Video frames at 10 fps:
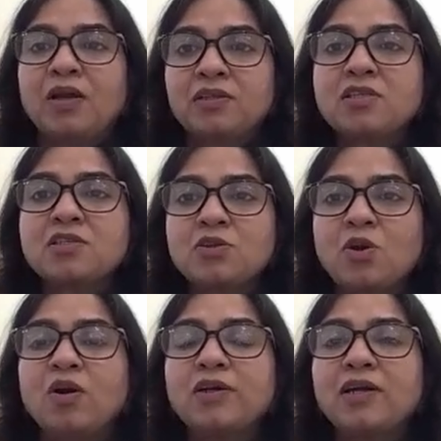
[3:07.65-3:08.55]
This is
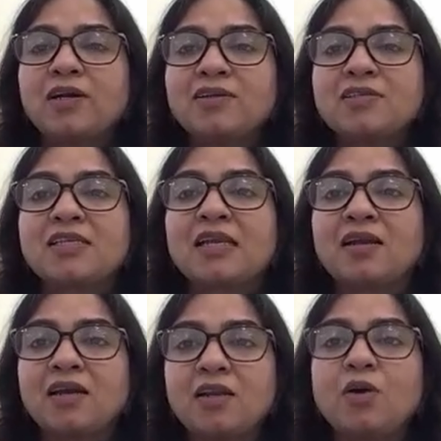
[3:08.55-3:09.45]
not a
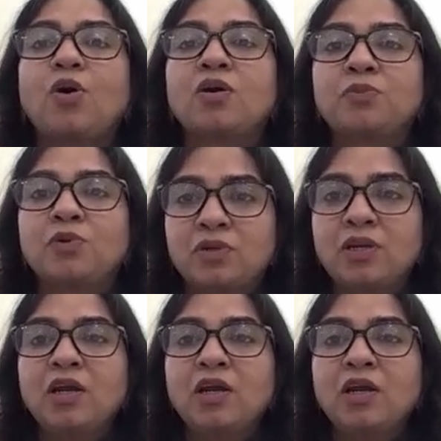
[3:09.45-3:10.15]
single hormone